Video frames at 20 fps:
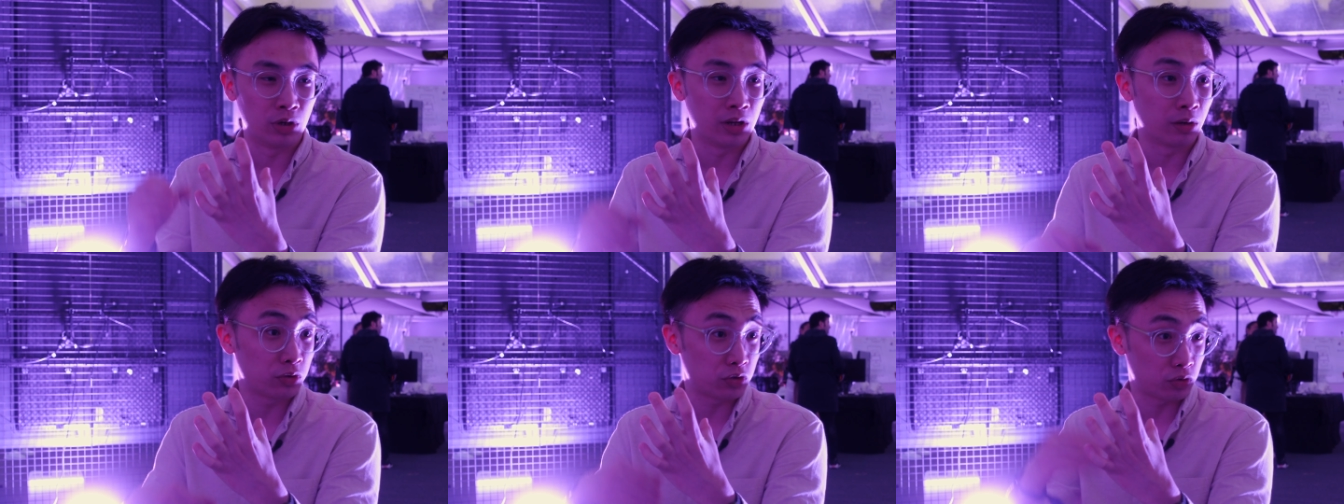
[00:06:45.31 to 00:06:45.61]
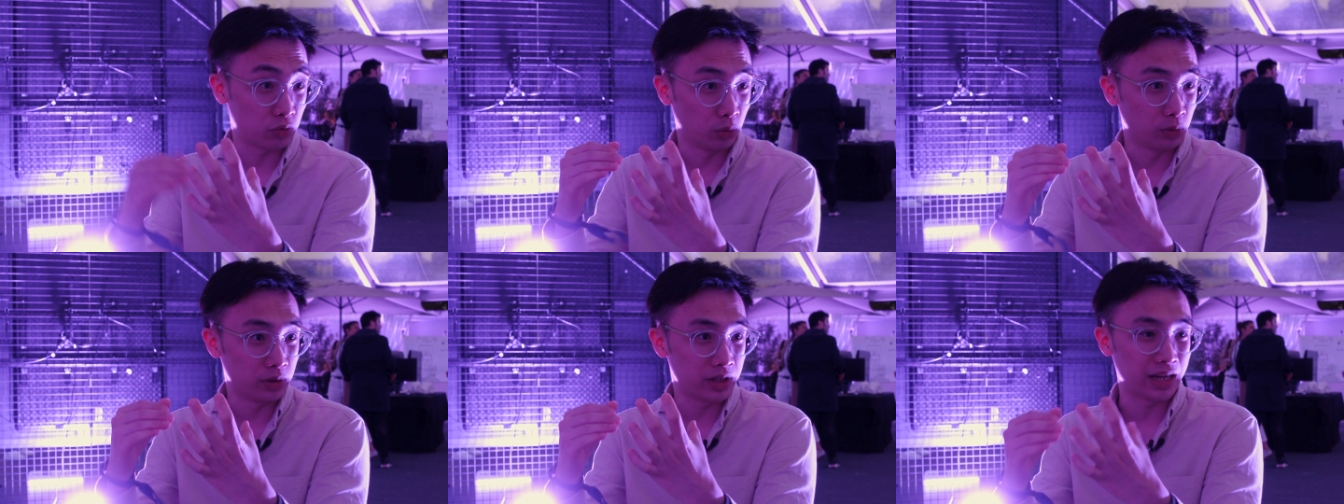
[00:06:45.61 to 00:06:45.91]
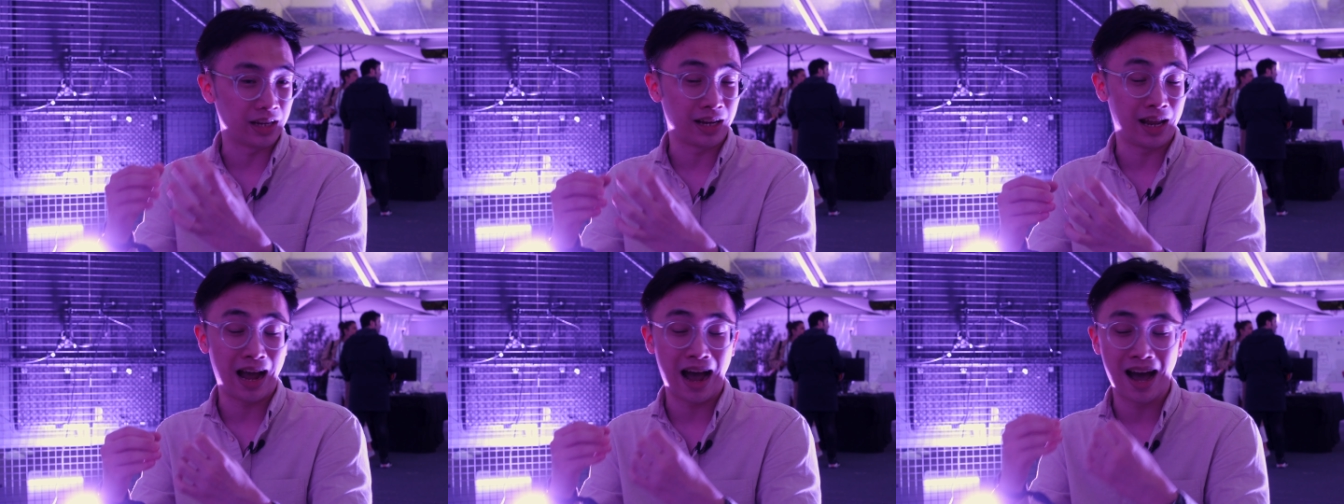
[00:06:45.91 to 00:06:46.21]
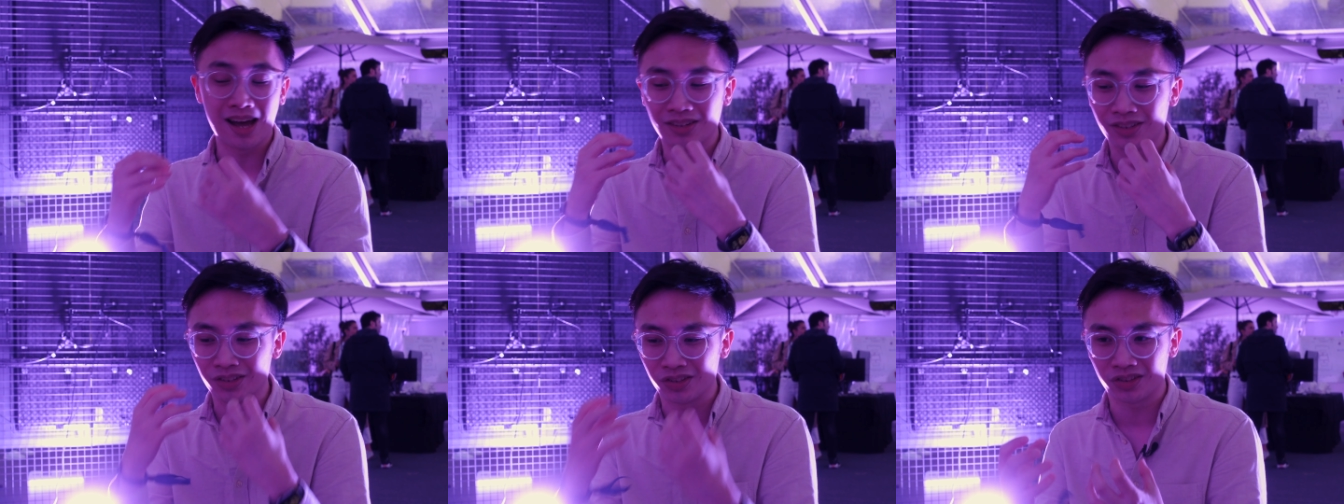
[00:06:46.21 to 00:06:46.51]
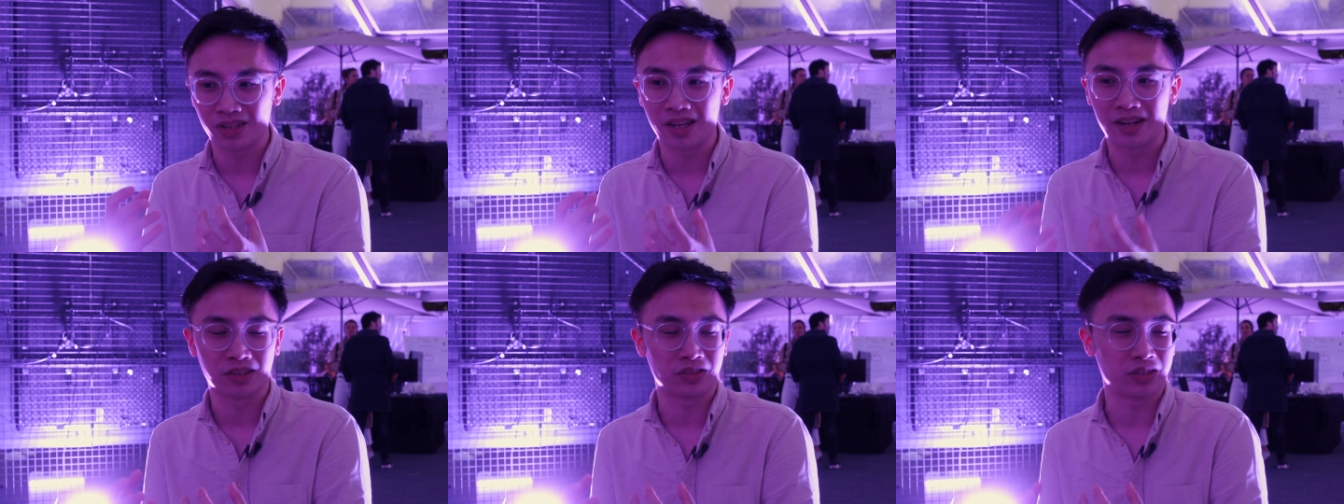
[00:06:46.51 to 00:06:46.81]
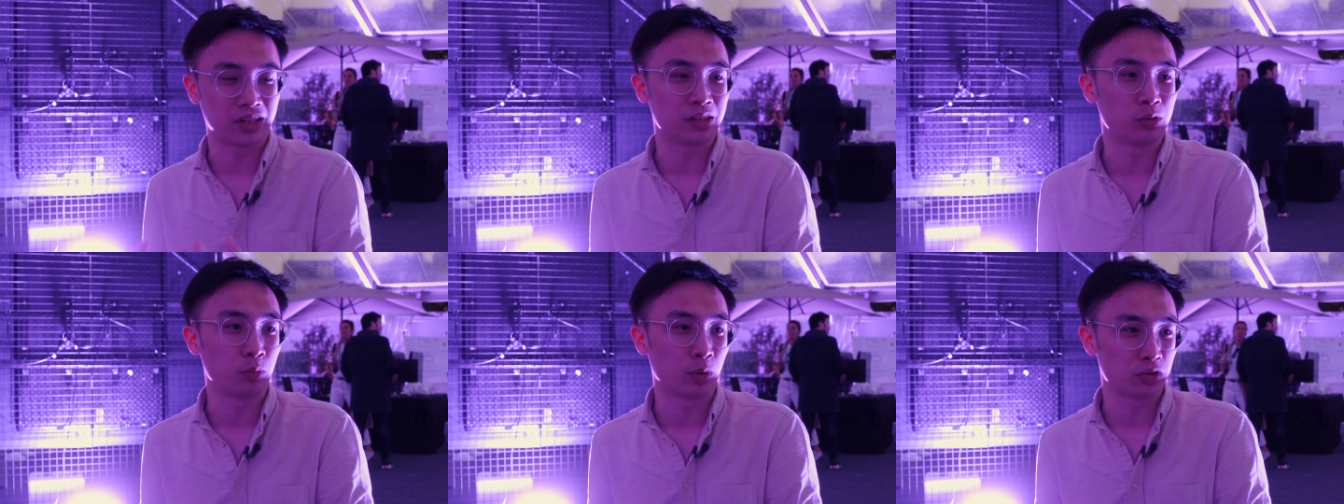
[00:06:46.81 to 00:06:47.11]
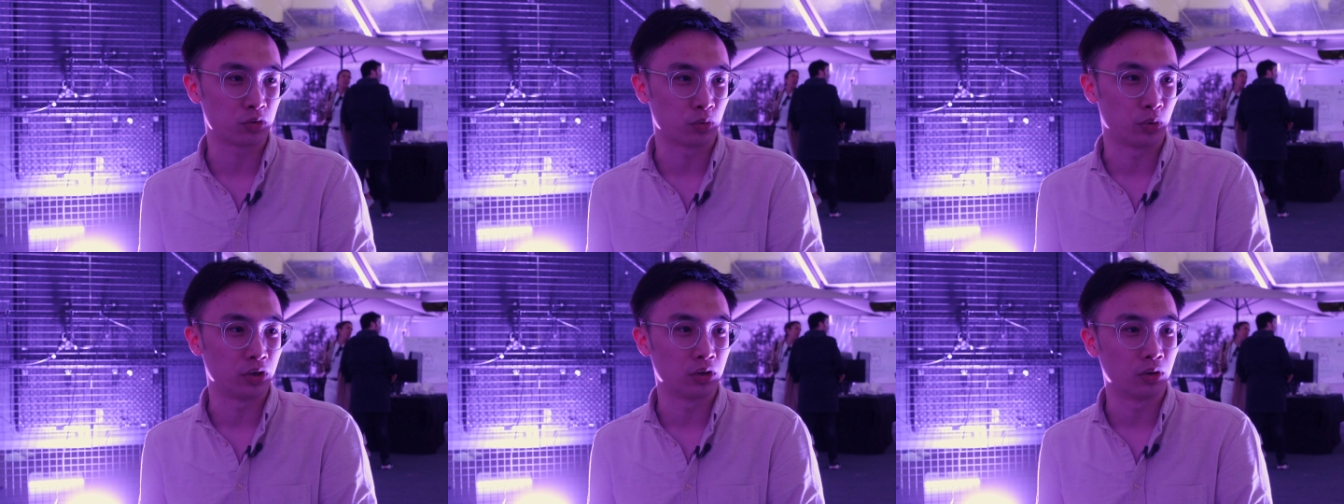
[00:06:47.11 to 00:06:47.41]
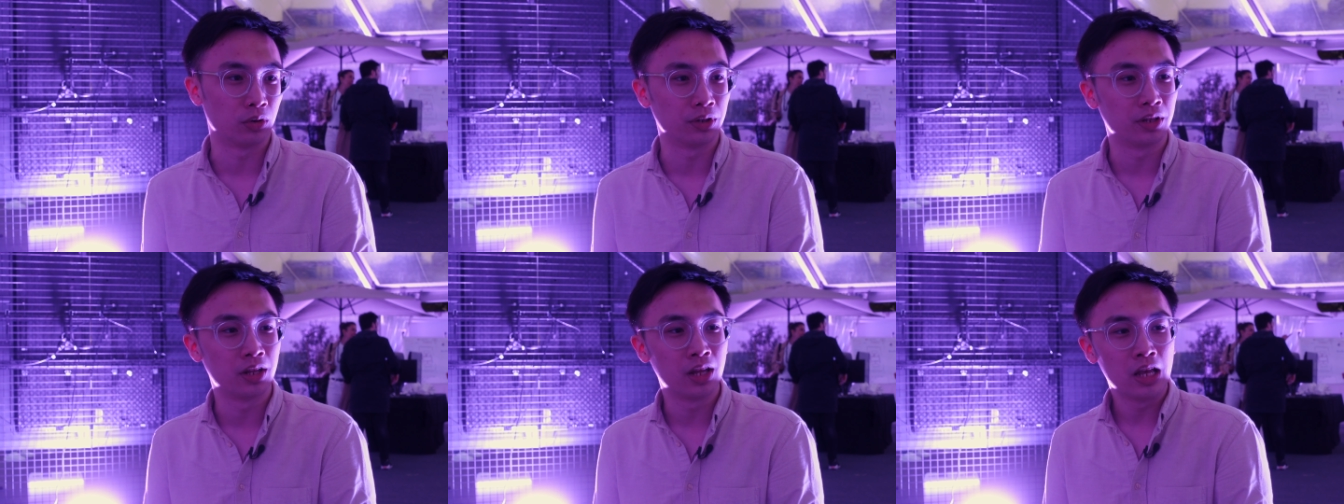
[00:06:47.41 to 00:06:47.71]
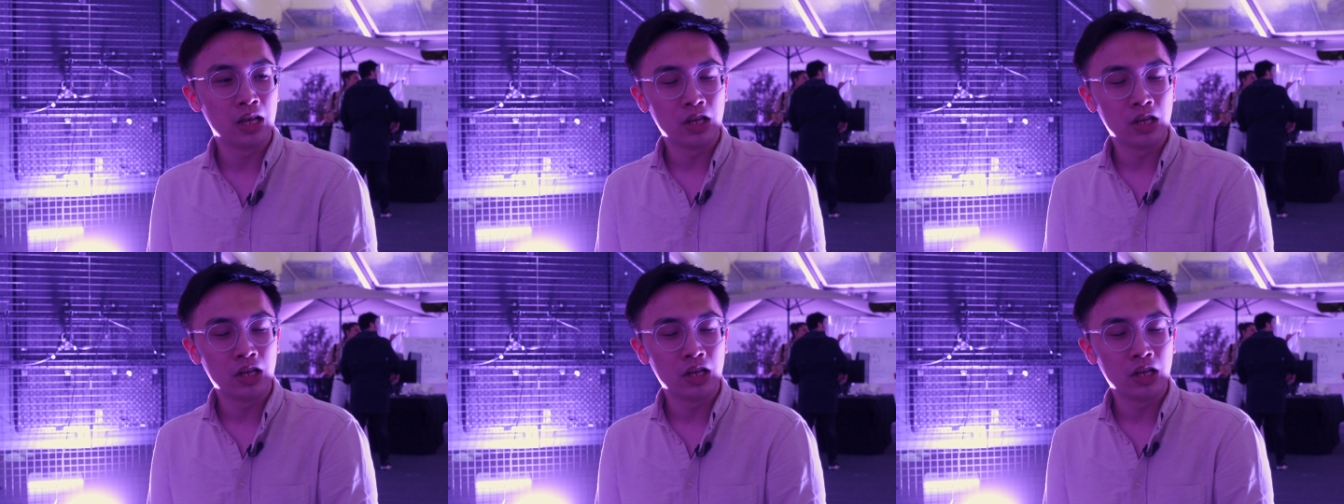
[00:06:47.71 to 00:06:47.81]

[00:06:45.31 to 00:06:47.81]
without scrolling and understand exactly what's going yeah. on.